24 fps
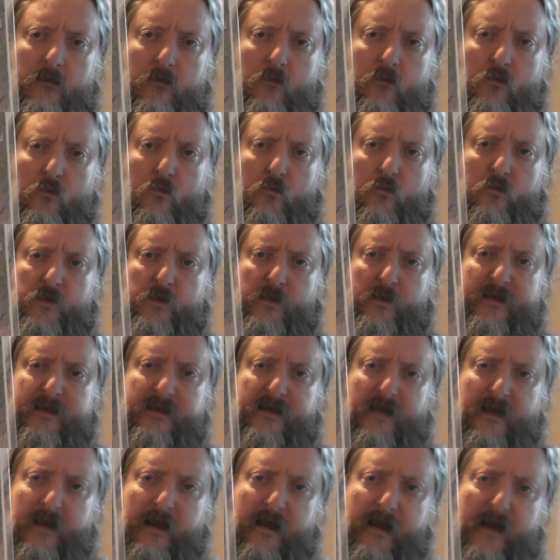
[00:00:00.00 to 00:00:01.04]
Ooh, too much
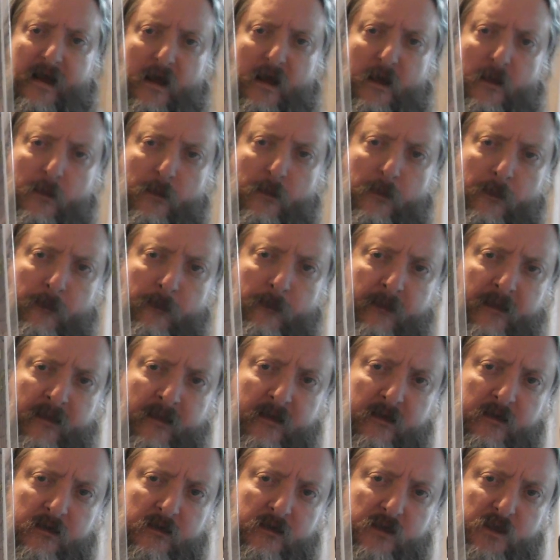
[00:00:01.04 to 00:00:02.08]
glare.
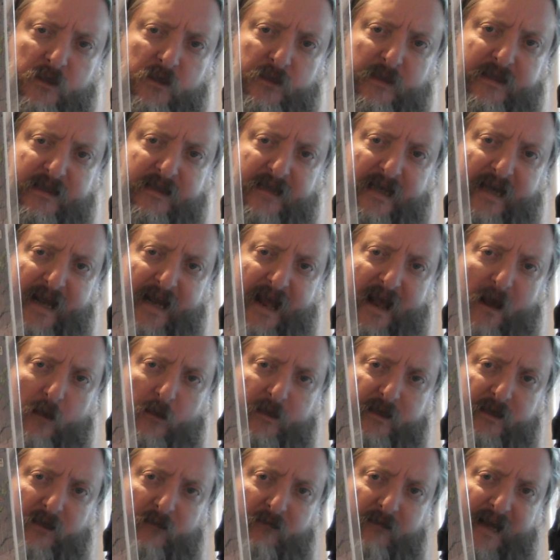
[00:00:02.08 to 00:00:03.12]
Too much glare,
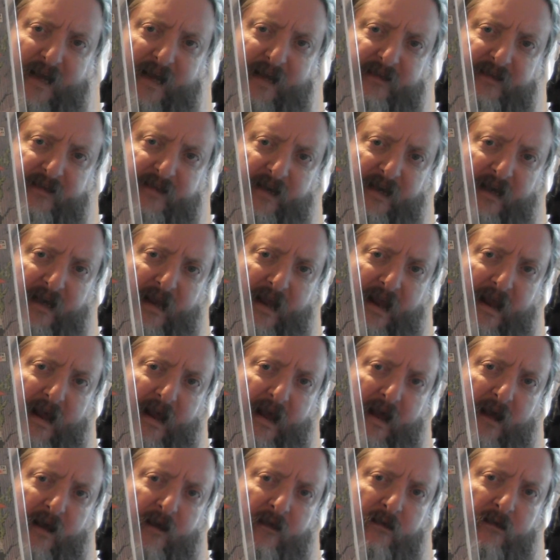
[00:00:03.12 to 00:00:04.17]
we don't like the
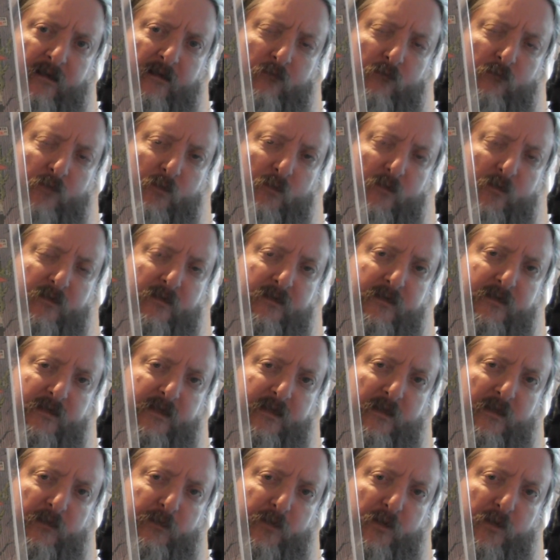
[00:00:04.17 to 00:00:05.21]
glare. We want to see
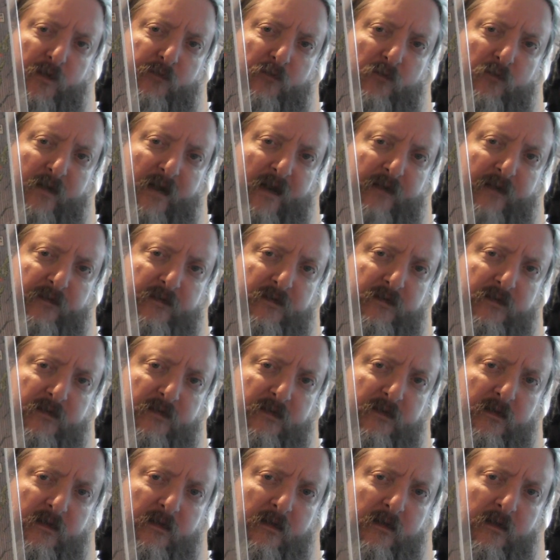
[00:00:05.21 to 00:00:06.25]
the beautiful
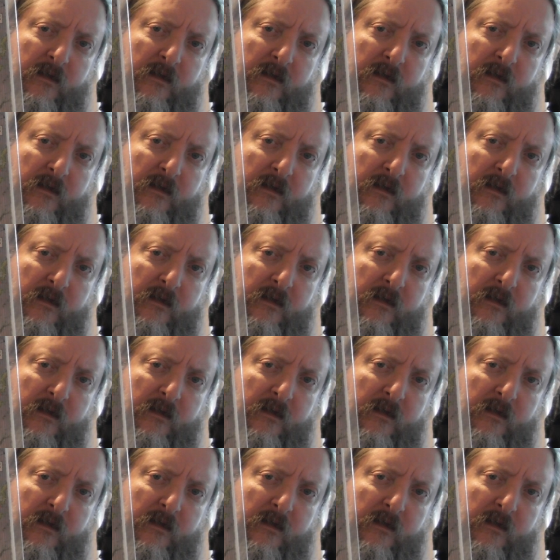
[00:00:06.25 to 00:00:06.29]
covers.